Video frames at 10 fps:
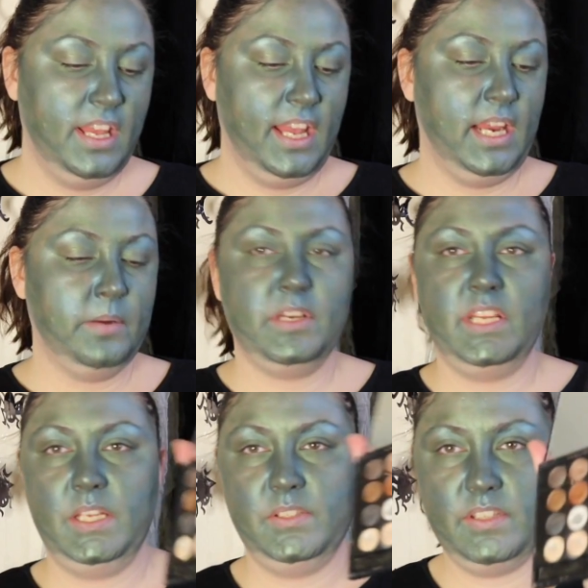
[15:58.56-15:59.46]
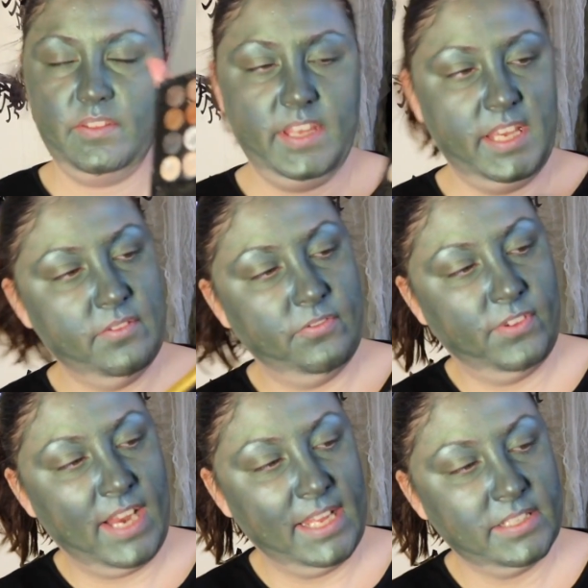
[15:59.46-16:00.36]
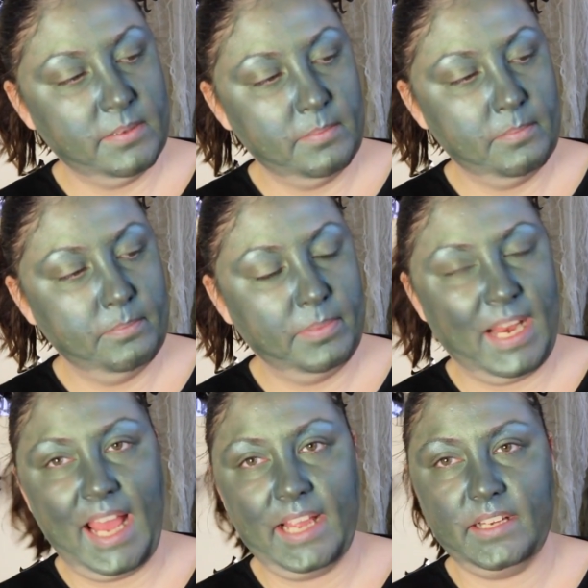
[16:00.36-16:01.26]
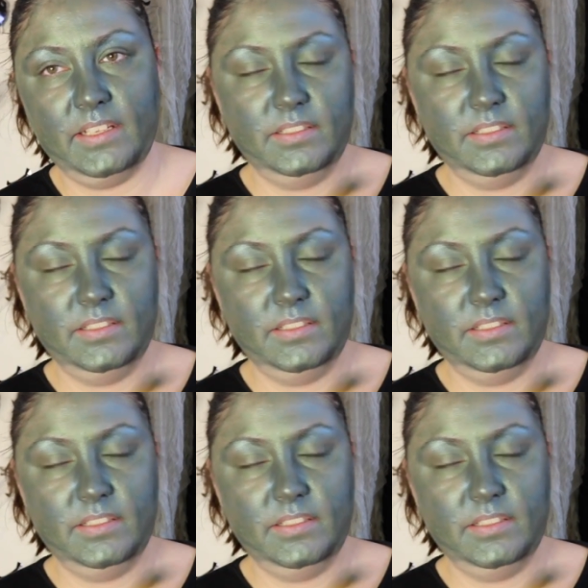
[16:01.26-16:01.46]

And I'm going to use the flat black.